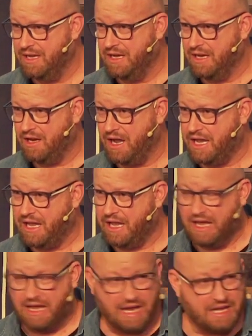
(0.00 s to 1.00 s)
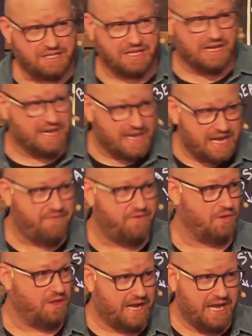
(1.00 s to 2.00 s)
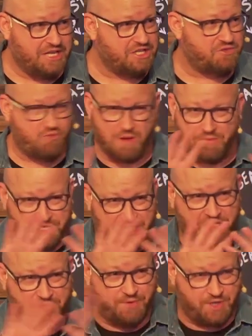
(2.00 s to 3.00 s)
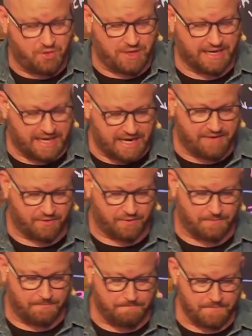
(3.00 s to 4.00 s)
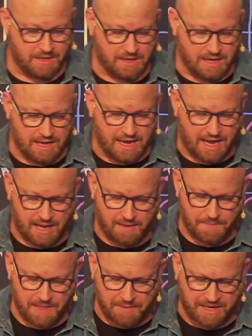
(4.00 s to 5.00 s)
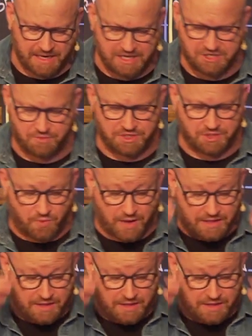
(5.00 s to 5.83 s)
Like, he's evil. Like, he just represents pure evil. Nebuchadnezzar was the one